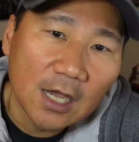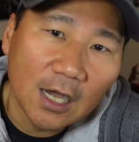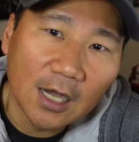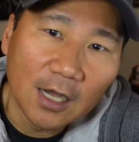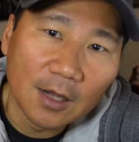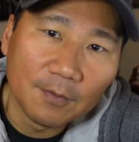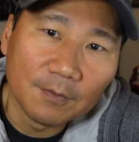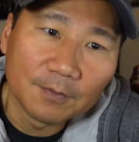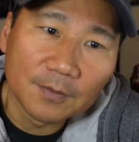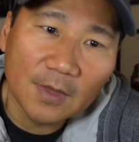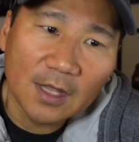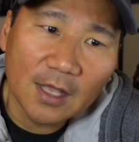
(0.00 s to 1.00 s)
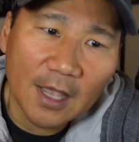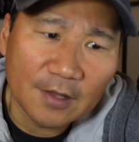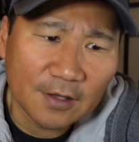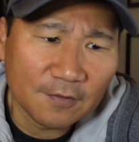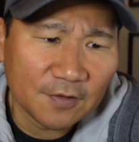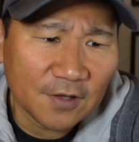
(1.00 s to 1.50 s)
Um,
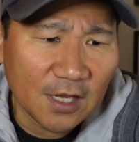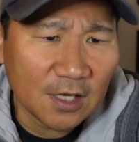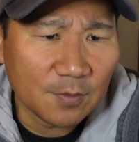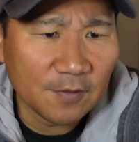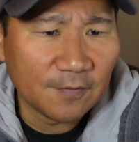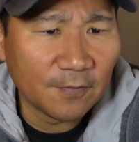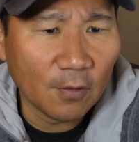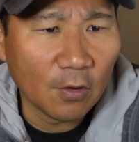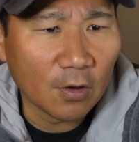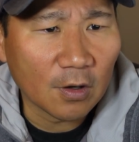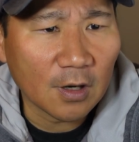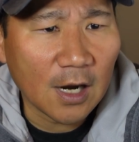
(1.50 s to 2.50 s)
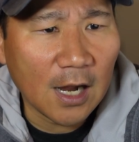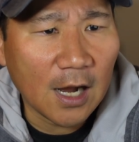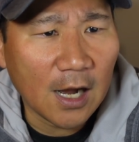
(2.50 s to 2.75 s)
as I've stated before,